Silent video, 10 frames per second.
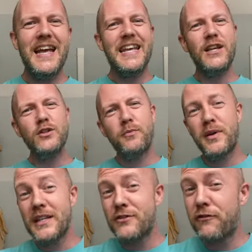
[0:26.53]
He used to put
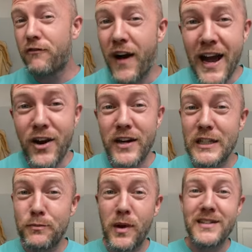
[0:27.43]
his fire and
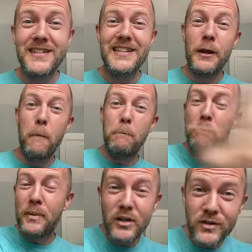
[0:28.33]
his presence in
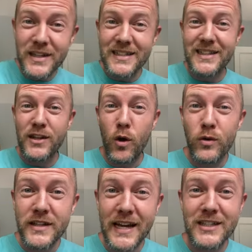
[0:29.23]
buildings in the
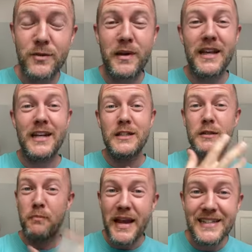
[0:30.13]
Old Testament and in
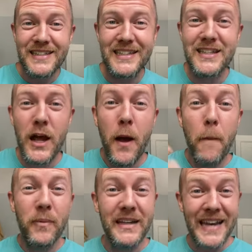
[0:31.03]
spaces,
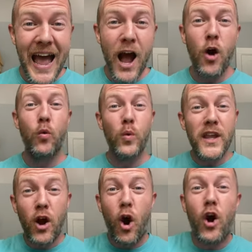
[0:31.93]
but now
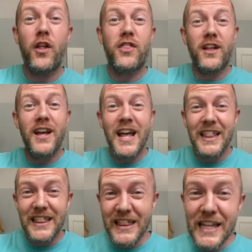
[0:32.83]
we are the
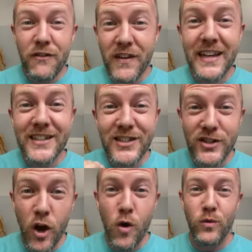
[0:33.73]
living
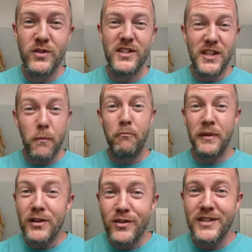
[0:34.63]
stones, the
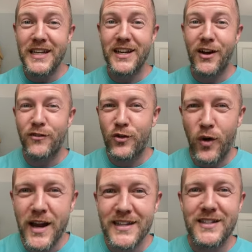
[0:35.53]
building of
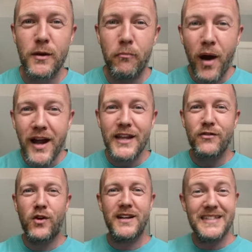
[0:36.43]
Christ, the body of
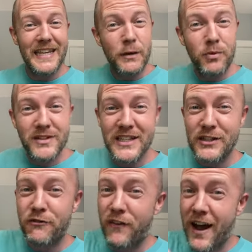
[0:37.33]
Christ that he puts his
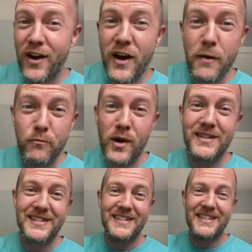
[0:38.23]
fire and
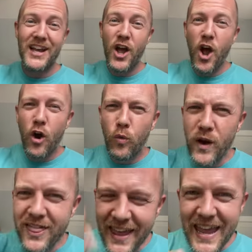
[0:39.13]
presence
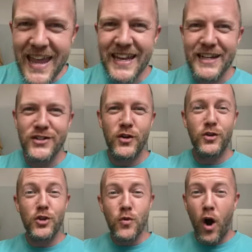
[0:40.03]
within. And so
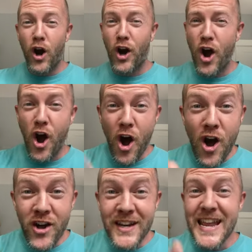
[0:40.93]
you are
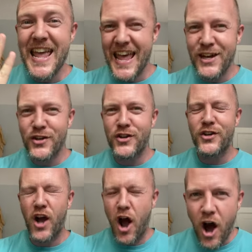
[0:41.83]
unhindered,
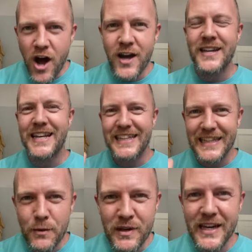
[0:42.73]

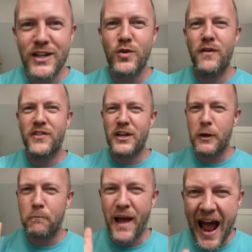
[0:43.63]
unlimited. You have the
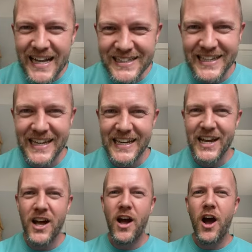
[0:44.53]
capacity
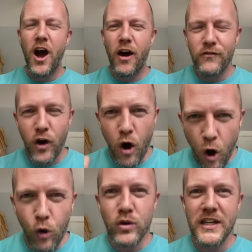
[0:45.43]
of the
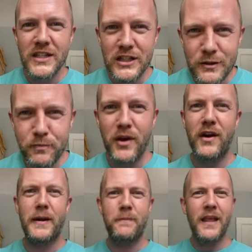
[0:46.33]
Holy
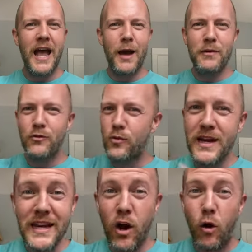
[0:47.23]
Spirit. I mean,
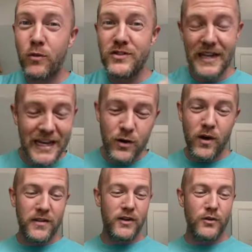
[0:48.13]
read almost anywhere
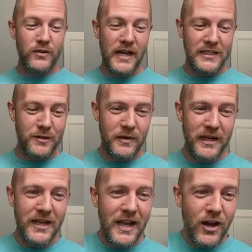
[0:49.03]
in the New
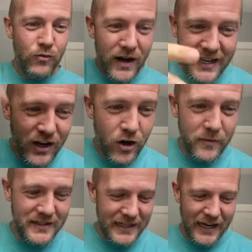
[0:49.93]
Testament. Right here, I'm
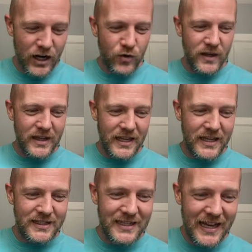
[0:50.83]
in Second
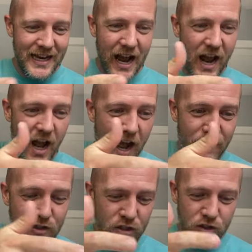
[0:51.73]
Corinthians, and
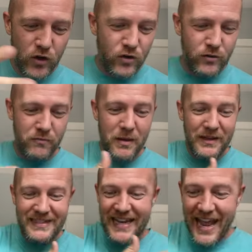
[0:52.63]
I've just circled
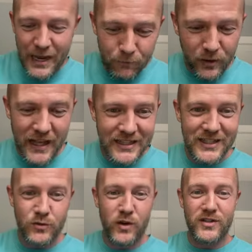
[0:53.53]
maybe 10
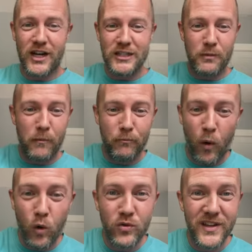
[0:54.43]
places where it talks about
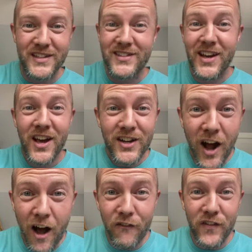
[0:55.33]
boldness,
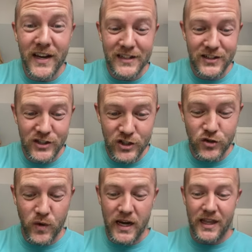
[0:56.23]
confidence,
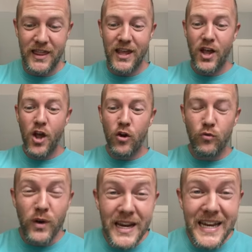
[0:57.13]
strength.
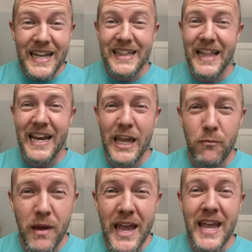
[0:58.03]
Read it, let
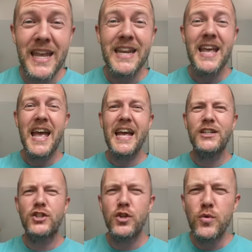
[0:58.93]
him in,
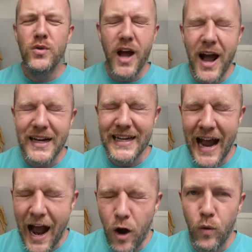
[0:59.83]
and do not
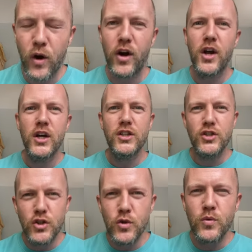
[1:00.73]
cower.
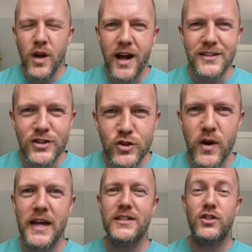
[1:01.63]
Do not
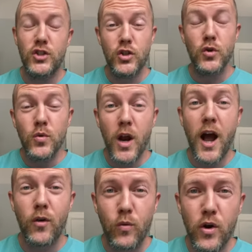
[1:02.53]
stress. Do
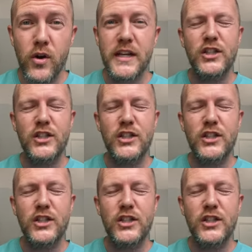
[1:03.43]
not worry.